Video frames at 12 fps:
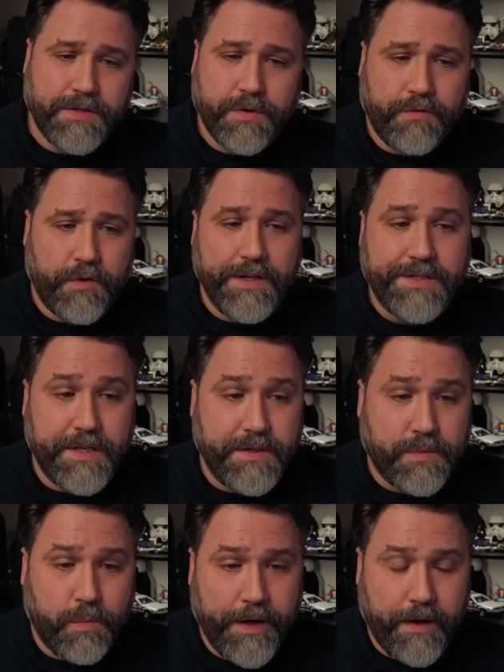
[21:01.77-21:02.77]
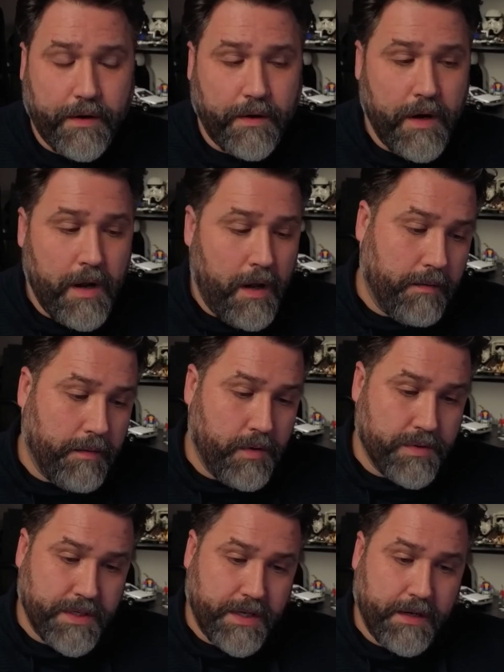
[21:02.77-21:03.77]
So for instance, we are
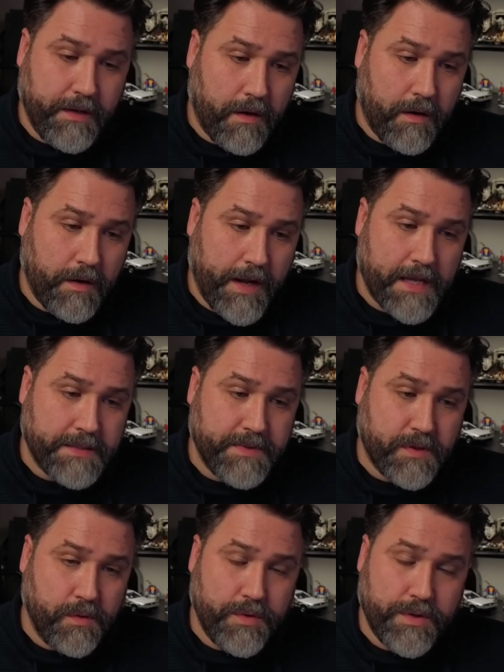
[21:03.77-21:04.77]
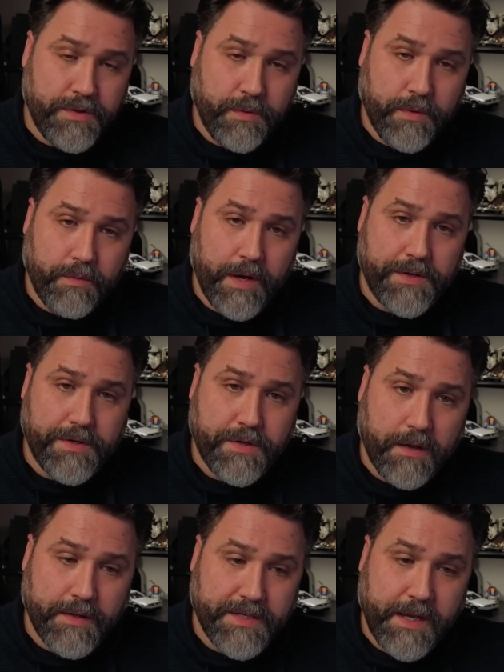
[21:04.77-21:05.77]
using our CAASM solution to
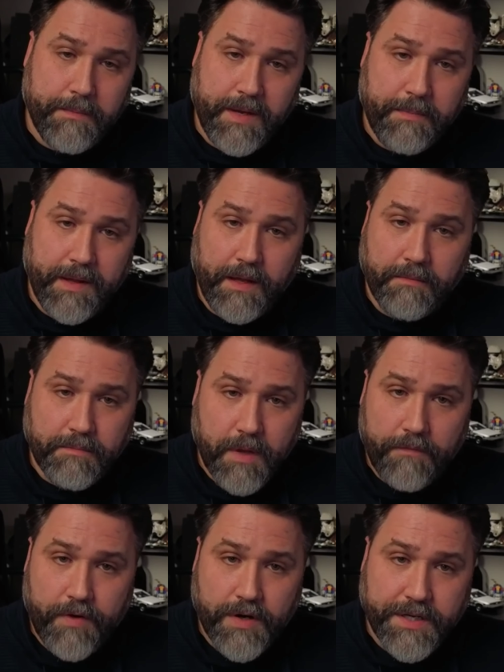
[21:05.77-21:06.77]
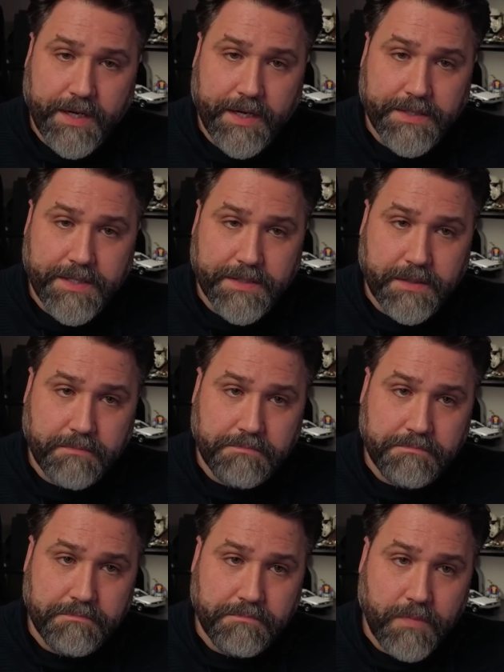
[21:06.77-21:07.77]
enrich the CMDB of our ticketing system.
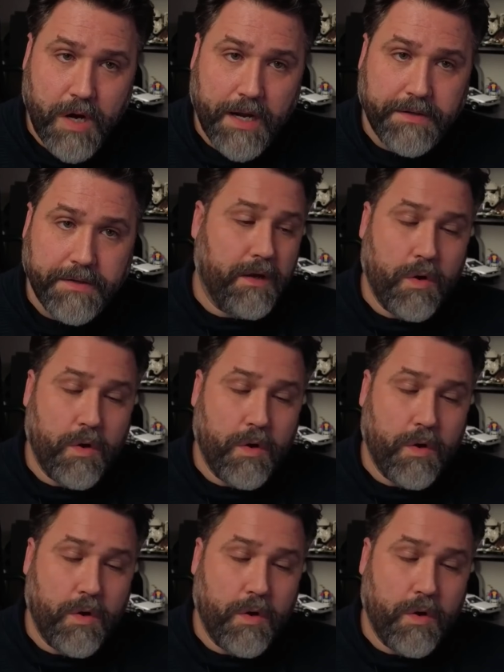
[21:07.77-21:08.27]
Right?